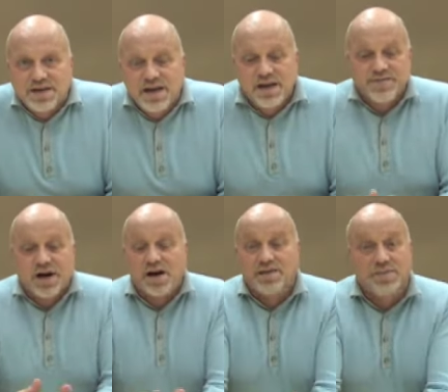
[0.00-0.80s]
they have
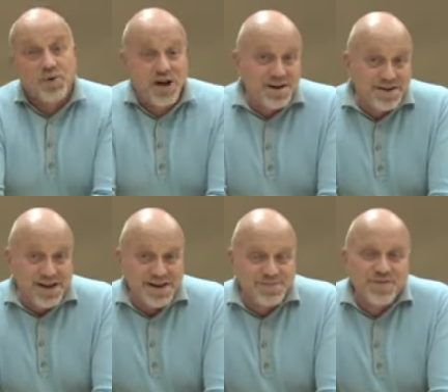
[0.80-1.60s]
gotten the brand
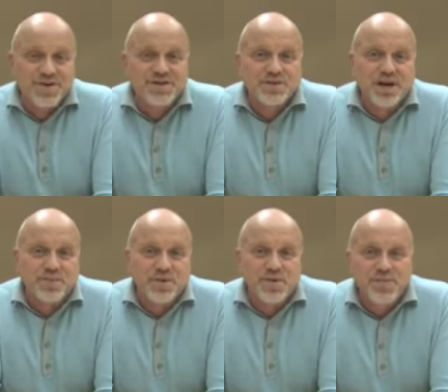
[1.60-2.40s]
name, for
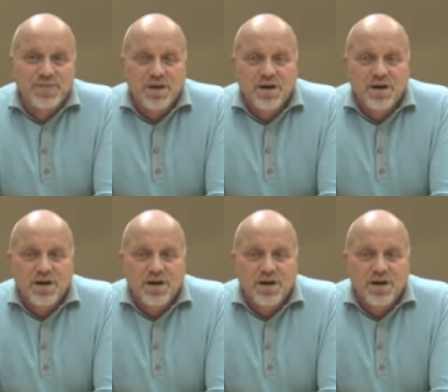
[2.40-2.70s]
example,